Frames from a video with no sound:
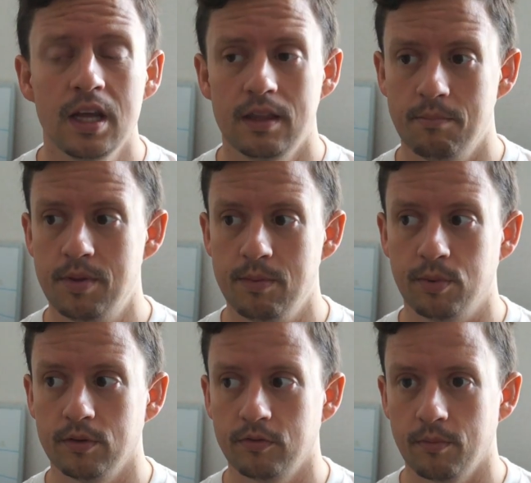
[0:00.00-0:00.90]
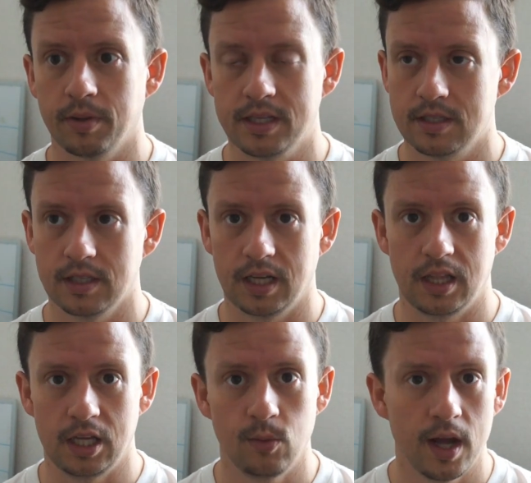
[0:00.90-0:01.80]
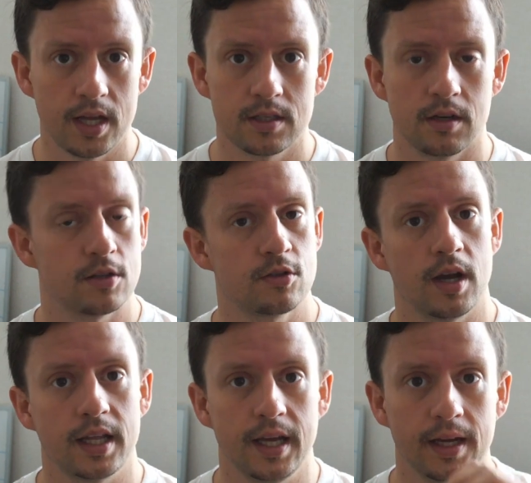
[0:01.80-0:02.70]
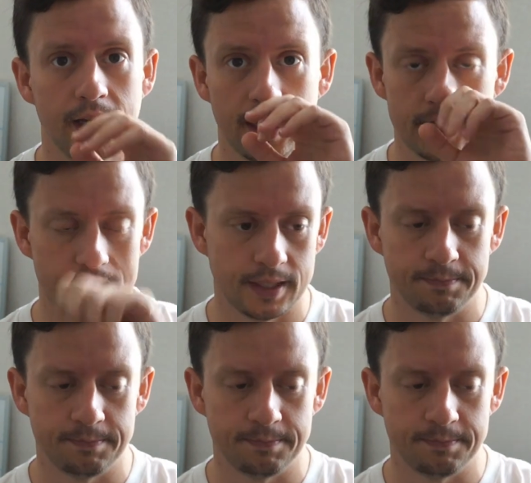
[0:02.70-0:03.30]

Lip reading: than people from places like the US and Australia and